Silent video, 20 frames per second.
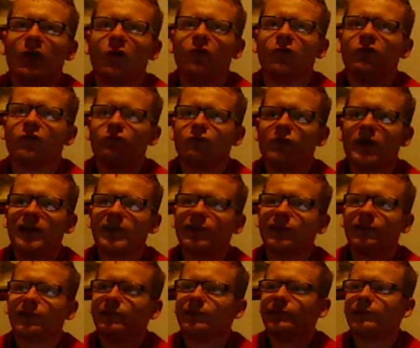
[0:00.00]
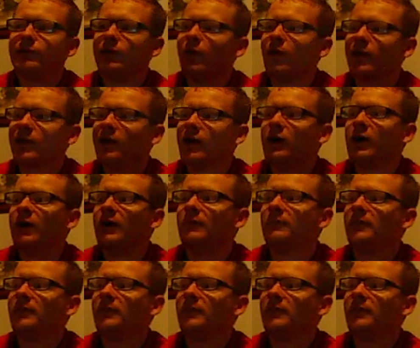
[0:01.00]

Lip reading: The rest I can't,